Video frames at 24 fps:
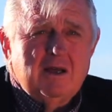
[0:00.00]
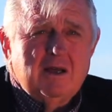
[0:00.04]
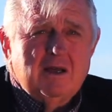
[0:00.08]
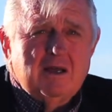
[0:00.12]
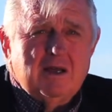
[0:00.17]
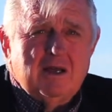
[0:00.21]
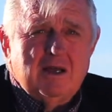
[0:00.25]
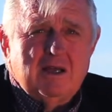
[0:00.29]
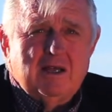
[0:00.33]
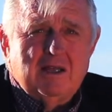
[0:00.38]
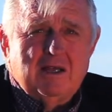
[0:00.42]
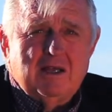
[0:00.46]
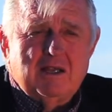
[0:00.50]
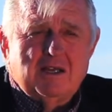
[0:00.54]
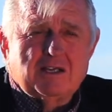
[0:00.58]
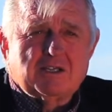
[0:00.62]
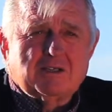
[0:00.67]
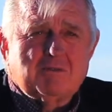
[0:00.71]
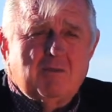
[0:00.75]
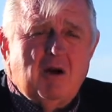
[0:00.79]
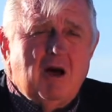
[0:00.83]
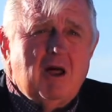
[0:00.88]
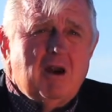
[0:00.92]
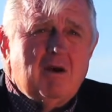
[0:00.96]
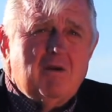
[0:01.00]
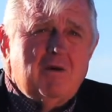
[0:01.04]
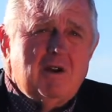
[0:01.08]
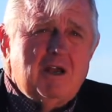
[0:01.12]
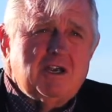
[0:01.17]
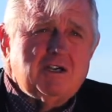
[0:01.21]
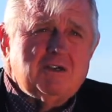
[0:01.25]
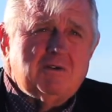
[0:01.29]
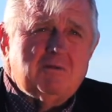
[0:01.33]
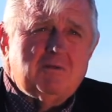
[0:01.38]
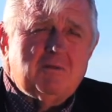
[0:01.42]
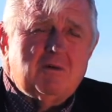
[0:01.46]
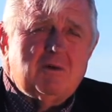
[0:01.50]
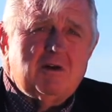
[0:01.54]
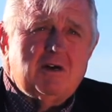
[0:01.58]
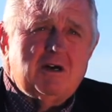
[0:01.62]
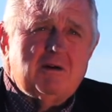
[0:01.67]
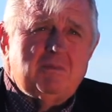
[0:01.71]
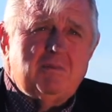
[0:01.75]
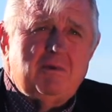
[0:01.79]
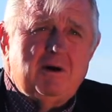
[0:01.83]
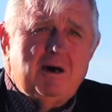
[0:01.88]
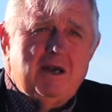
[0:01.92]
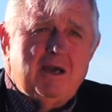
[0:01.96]
And then a smaller reservoir
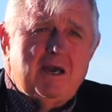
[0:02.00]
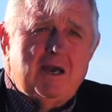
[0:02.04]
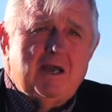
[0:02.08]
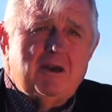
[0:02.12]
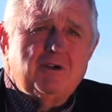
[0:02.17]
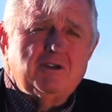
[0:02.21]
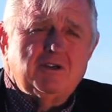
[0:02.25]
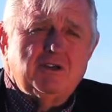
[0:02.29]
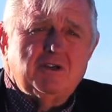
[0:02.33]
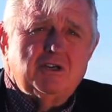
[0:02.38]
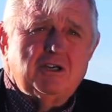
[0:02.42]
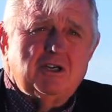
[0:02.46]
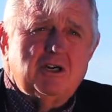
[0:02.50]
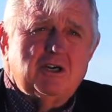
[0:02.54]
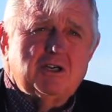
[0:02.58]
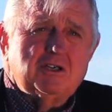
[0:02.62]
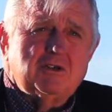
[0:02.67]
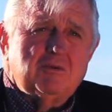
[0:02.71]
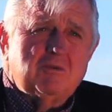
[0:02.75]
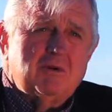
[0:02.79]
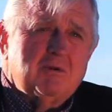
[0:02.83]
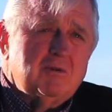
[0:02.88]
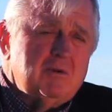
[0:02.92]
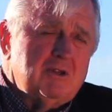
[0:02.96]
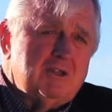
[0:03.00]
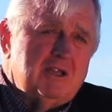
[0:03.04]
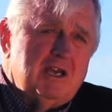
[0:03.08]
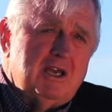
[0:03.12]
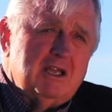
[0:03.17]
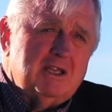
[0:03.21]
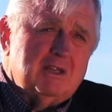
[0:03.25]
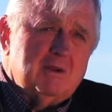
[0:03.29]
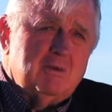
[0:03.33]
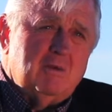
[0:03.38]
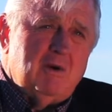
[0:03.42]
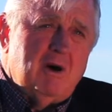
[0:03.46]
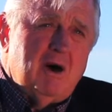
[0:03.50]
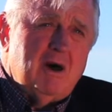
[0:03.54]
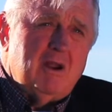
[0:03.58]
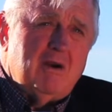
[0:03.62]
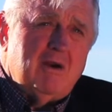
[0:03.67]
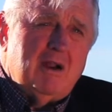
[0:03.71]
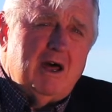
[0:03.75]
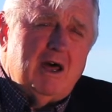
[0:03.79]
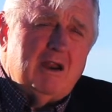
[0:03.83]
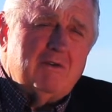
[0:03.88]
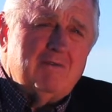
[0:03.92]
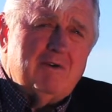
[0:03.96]
up by Anderson Junction where we'll take the
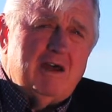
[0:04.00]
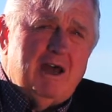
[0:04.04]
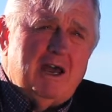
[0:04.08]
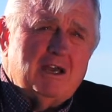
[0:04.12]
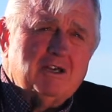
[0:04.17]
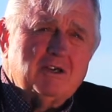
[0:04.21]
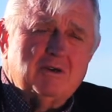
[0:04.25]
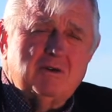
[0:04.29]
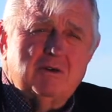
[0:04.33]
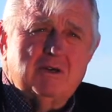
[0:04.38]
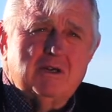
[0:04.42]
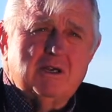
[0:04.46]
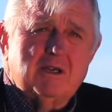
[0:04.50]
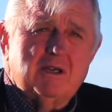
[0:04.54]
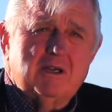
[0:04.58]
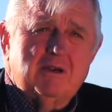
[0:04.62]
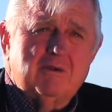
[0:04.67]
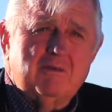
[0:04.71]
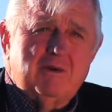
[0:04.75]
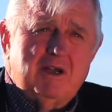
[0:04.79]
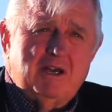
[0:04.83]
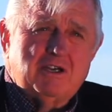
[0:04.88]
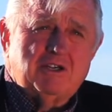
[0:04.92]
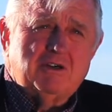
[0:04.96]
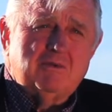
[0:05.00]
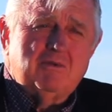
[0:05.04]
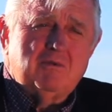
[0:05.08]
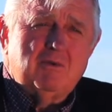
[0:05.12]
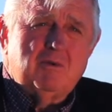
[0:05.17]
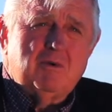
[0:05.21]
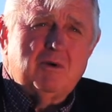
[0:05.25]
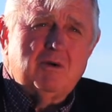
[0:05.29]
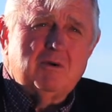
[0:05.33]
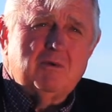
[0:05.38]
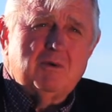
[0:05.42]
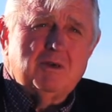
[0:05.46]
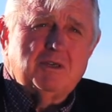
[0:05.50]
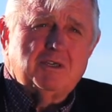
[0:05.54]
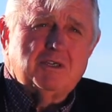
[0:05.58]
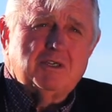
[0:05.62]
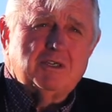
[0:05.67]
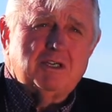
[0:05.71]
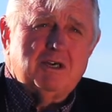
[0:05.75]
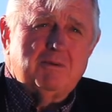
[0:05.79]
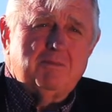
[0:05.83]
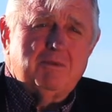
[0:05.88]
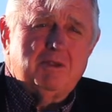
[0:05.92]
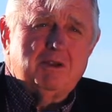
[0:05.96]
water out of Ash Creek Reservoir, which
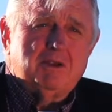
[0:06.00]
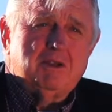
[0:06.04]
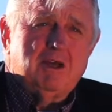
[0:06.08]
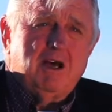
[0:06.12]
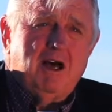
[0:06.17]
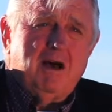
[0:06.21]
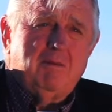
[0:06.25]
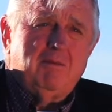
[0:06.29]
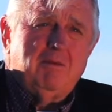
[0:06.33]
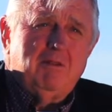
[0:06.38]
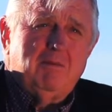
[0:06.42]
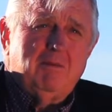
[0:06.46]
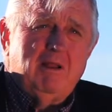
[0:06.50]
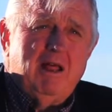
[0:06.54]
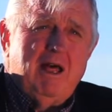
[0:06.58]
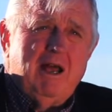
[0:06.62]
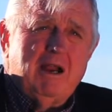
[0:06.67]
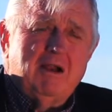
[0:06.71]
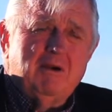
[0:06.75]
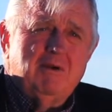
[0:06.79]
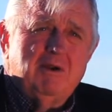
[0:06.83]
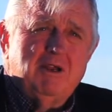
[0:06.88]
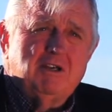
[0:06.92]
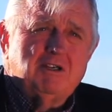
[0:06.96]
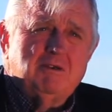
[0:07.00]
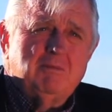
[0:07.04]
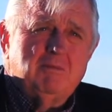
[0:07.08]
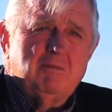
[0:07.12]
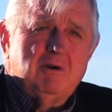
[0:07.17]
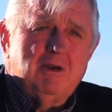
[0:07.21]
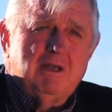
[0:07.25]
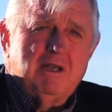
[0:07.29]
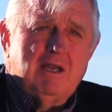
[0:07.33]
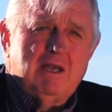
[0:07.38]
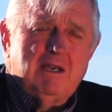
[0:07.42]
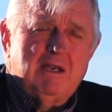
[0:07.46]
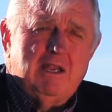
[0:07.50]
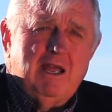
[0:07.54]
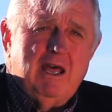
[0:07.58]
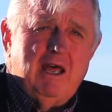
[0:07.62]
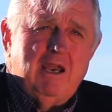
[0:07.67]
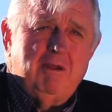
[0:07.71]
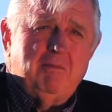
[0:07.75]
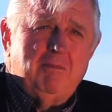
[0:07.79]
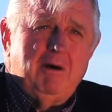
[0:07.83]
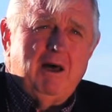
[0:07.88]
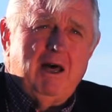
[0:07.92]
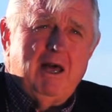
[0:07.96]
is up at the top of the Black Ridge, and bring it
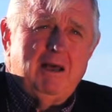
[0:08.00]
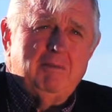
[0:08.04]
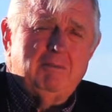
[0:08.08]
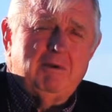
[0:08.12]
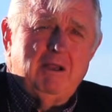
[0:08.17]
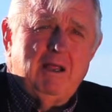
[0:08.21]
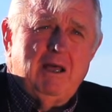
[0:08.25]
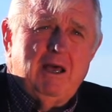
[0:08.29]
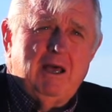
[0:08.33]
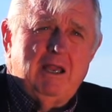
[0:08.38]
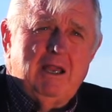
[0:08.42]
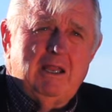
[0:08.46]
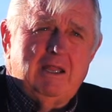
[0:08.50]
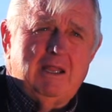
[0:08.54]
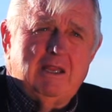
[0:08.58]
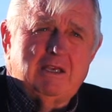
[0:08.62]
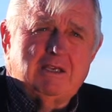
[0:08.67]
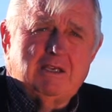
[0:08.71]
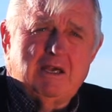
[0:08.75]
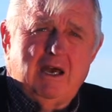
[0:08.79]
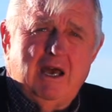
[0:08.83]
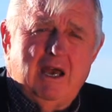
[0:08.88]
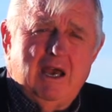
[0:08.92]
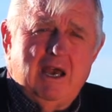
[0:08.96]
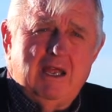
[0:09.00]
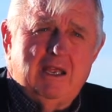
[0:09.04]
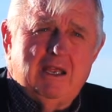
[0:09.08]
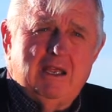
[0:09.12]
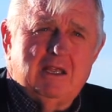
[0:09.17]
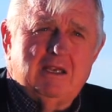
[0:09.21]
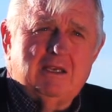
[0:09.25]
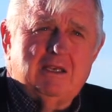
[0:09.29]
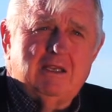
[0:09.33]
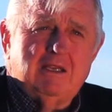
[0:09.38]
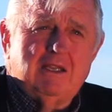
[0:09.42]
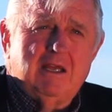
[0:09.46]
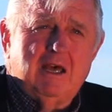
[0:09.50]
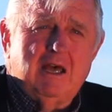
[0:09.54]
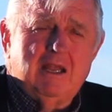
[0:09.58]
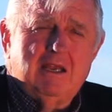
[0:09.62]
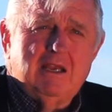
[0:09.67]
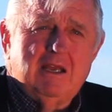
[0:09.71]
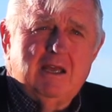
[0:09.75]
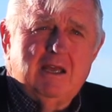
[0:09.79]
down a pipeline and then tie it into that